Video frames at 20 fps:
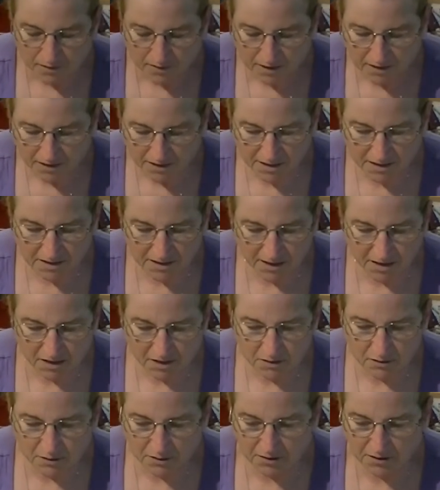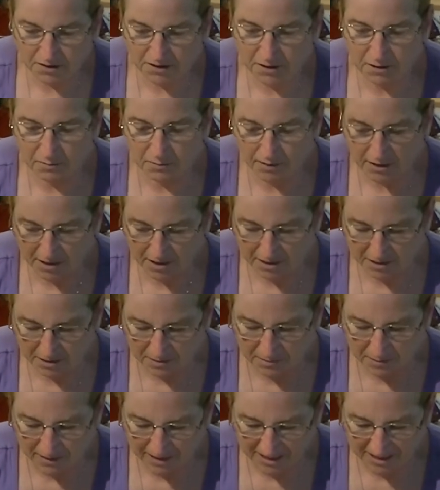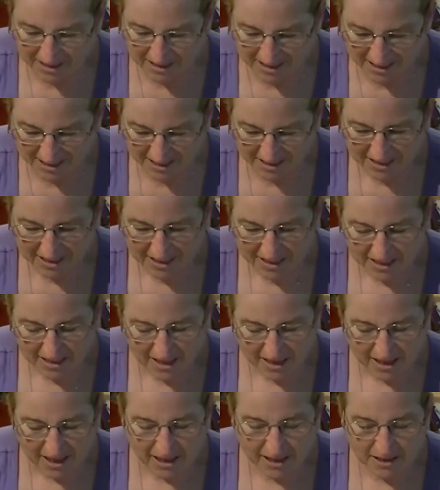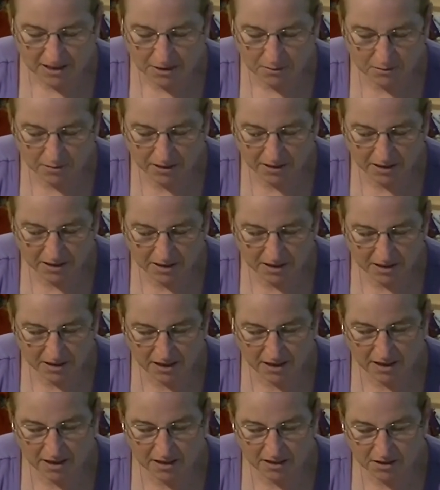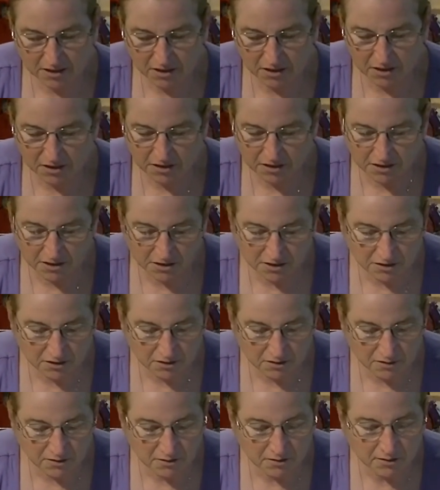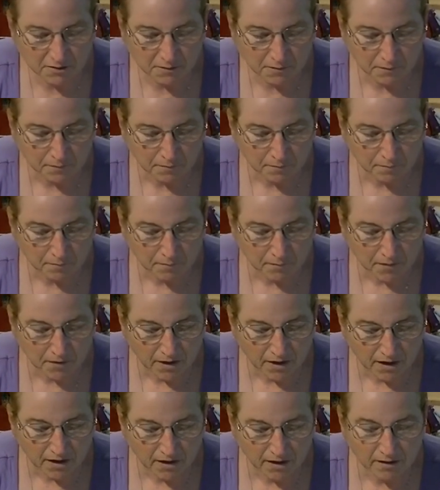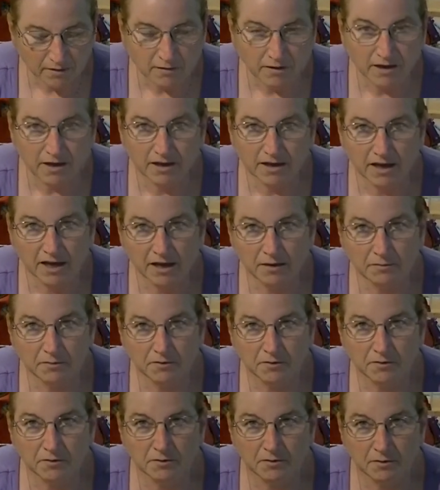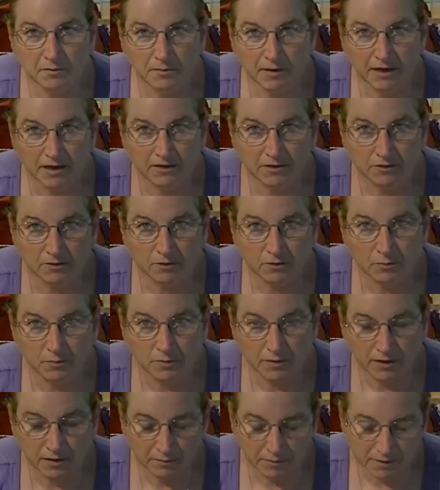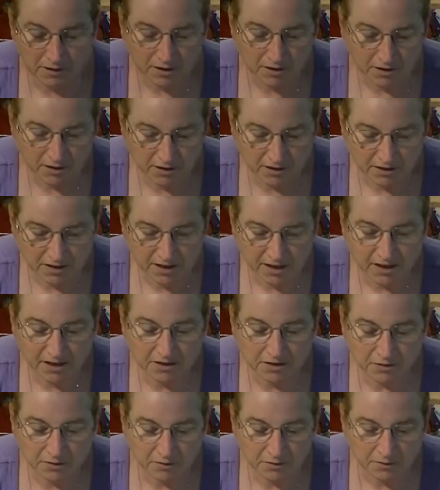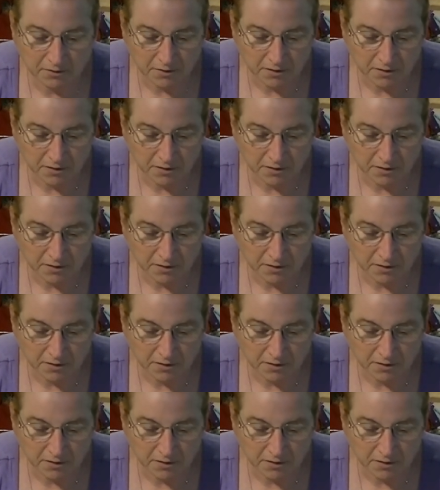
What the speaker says: This is a cool little box, man. And it's really sturdy, so it came through the mail, no problem at all. Thank you.